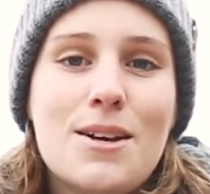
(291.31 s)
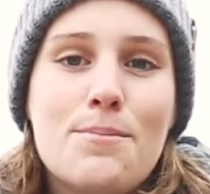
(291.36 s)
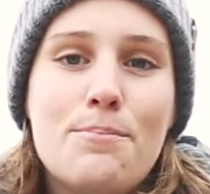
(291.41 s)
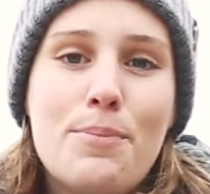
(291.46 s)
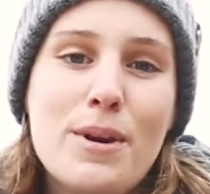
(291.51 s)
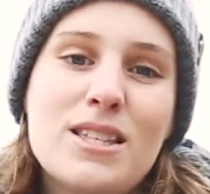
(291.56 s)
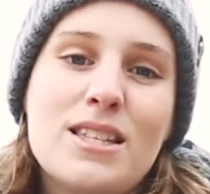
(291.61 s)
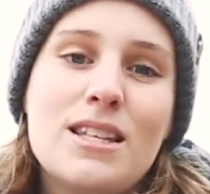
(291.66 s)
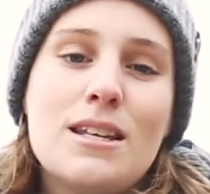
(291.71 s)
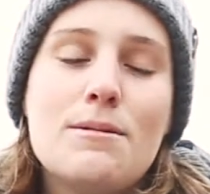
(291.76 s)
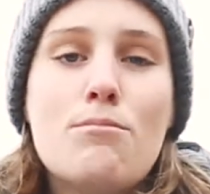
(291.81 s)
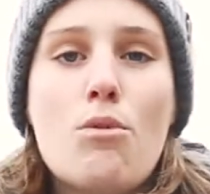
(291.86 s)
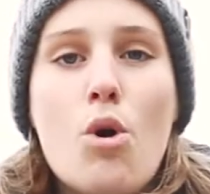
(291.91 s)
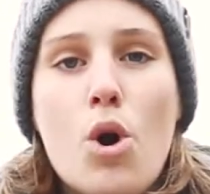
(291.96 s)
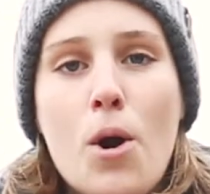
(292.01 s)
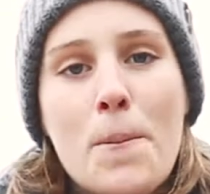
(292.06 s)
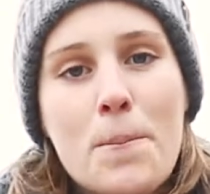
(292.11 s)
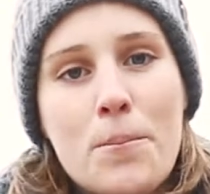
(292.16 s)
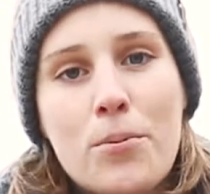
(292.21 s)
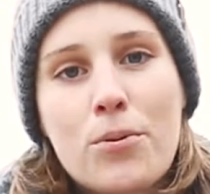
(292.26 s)
busy,
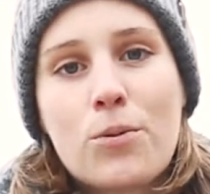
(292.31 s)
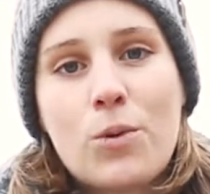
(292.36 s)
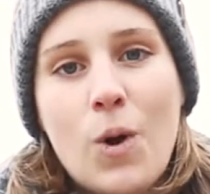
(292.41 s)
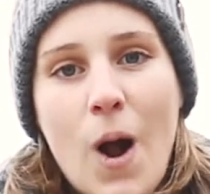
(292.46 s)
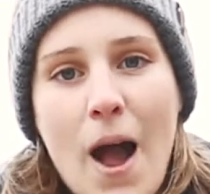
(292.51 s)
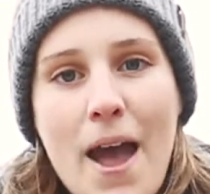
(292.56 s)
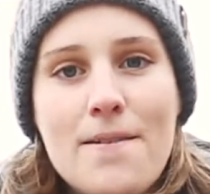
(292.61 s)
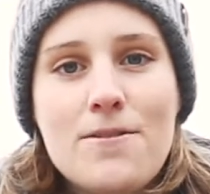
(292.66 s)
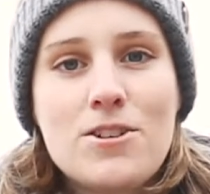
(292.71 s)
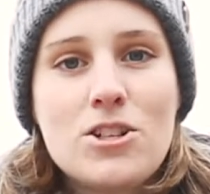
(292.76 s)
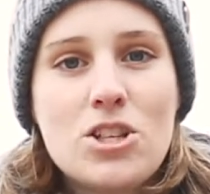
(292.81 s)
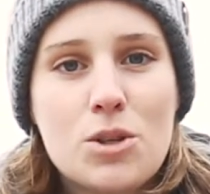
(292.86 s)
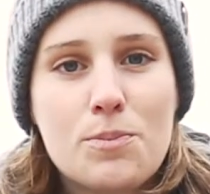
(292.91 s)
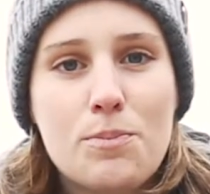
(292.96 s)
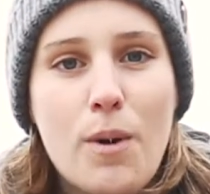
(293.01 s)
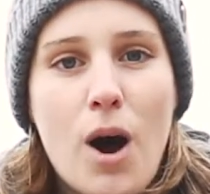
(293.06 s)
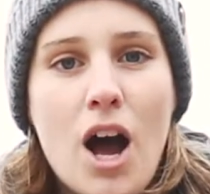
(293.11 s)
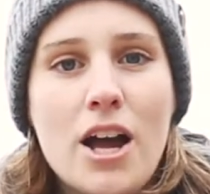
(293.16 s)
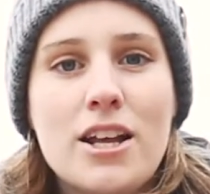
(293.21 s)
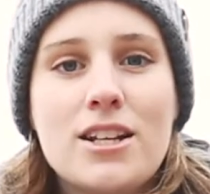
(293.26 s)
more private
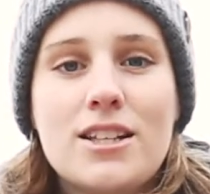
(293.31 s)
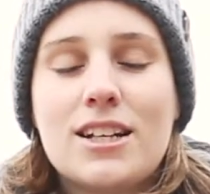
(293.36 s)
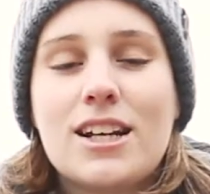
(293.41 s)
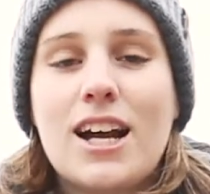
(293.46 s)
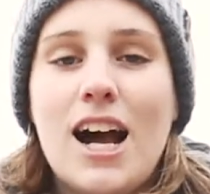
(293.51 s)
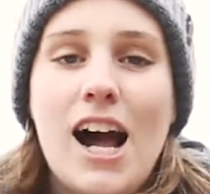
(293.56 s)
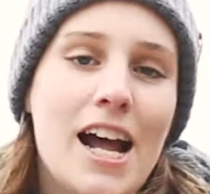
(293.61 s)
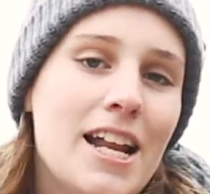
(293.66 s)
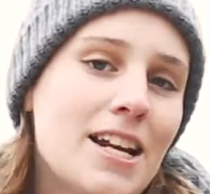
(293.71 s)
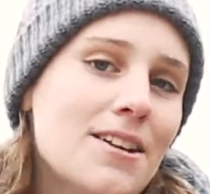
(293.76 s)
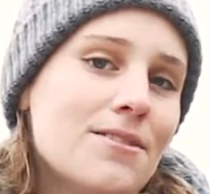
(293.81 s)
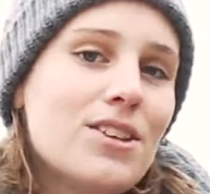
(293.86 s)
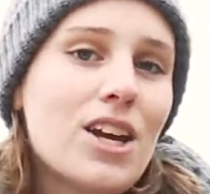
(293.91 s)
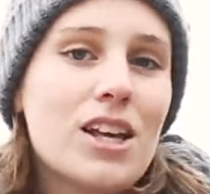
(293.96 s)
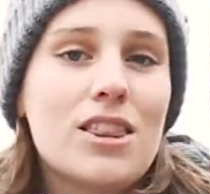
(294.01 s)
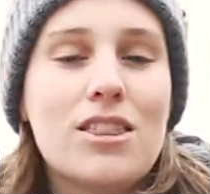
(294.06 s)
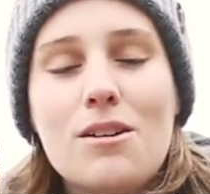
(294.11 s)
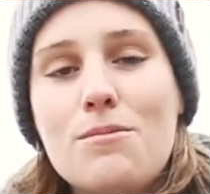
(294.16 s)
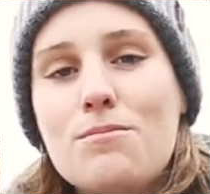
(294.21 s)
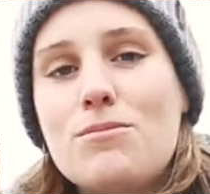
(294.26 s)
spot to kind of
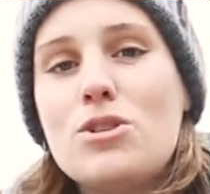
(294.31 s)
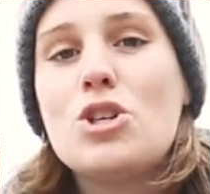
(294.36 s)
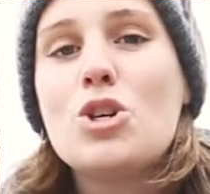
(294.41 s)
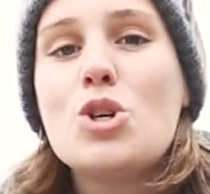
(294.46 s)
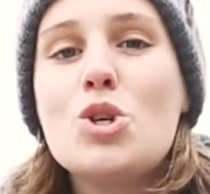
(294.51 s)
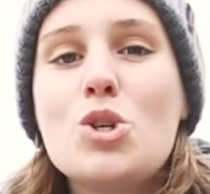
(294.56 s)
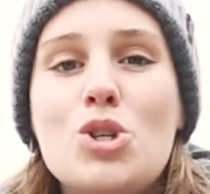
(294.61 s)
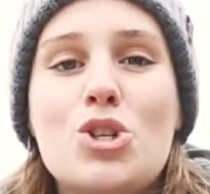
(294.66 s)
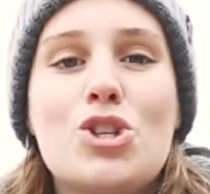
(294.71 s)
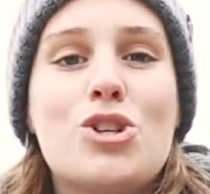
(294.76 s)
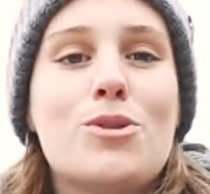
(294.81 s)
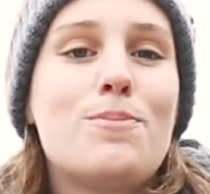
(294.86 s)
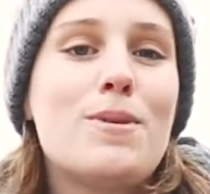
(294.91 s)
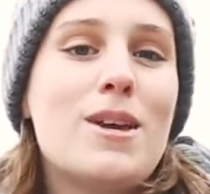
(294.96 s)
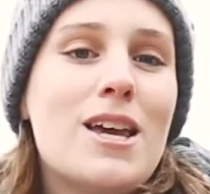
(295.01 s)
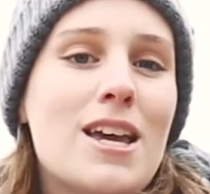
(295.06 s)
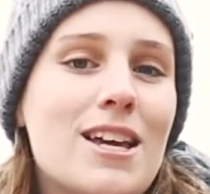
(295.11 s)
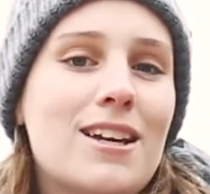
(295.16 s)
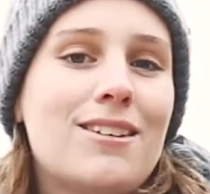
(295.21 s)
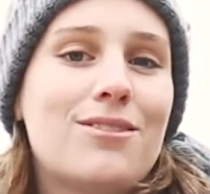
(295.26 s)
get them used to
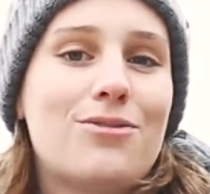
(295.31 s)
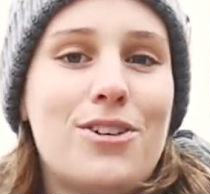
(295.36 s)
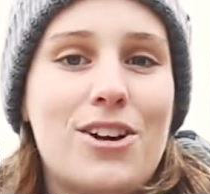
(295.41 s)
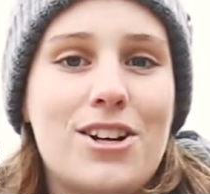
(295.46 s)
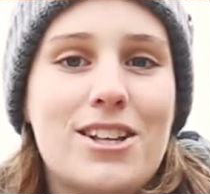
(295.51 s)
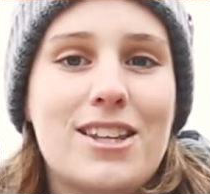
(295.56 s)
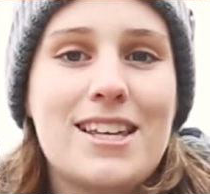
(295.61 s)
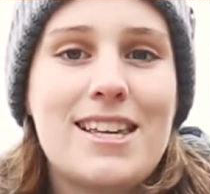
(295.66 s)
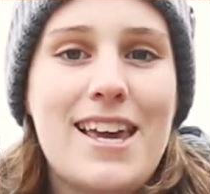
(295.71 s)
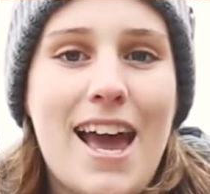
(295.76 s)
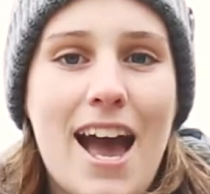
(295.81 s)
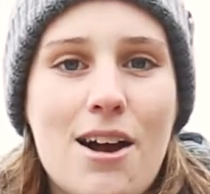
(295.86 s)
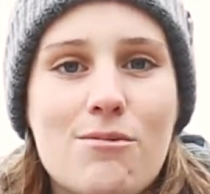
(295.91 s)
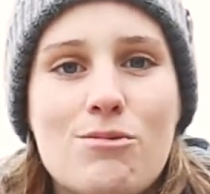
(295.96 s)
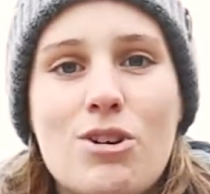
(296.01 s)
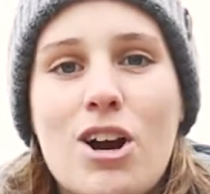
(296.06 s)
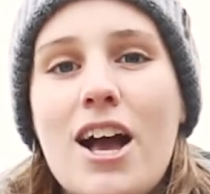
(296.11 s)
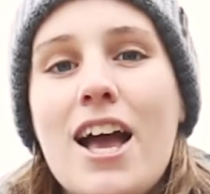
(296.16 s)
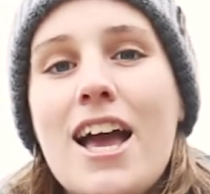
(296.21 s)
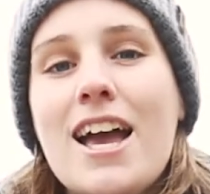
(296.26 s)
being in front of the
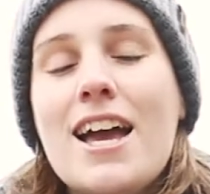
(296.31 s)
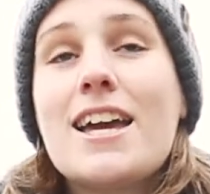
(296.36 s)
camera,